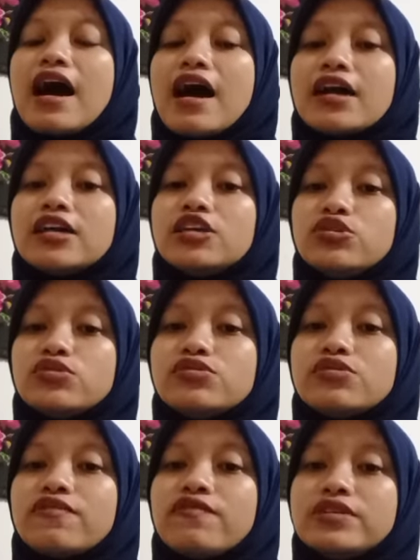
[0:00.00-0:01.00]

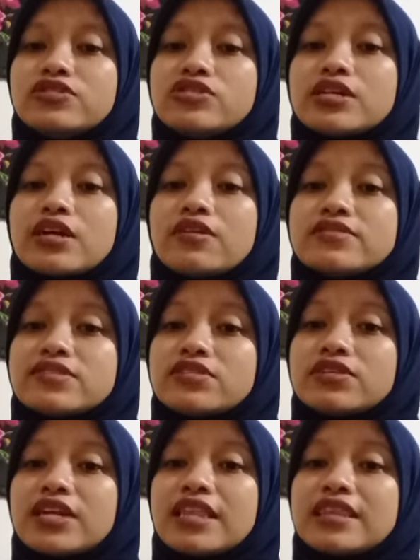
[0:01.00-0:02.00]
IUU fishing
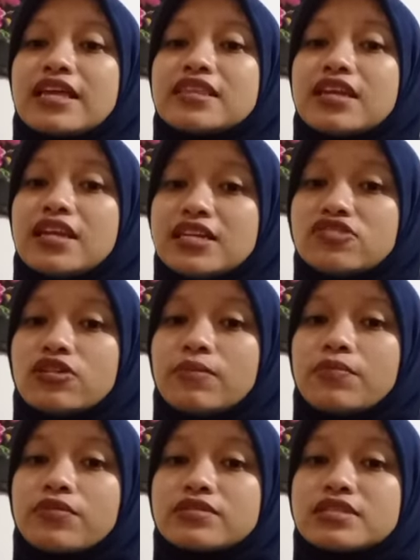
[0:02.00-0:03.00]
considering that the legal
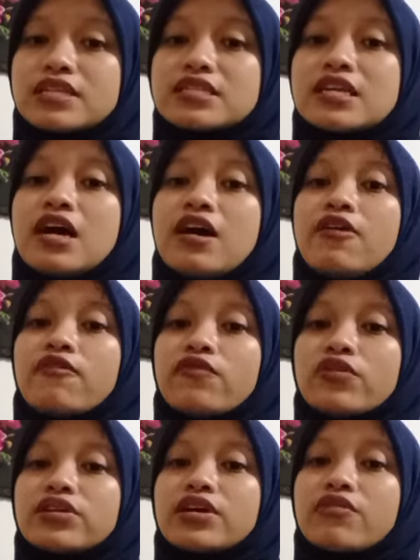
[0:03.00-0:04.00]
process
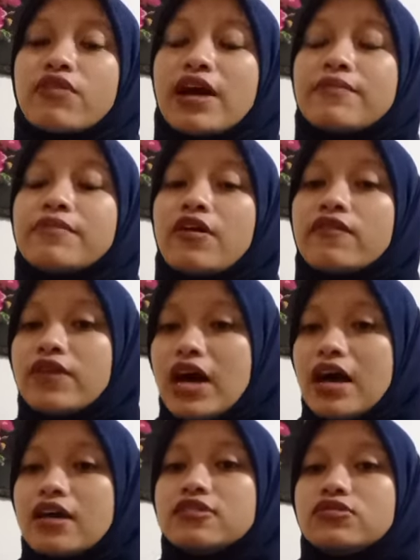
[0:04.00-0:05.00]
for the crime of
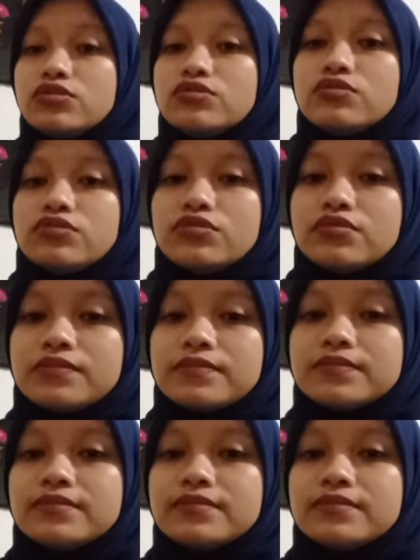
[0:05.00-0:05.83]
IUU.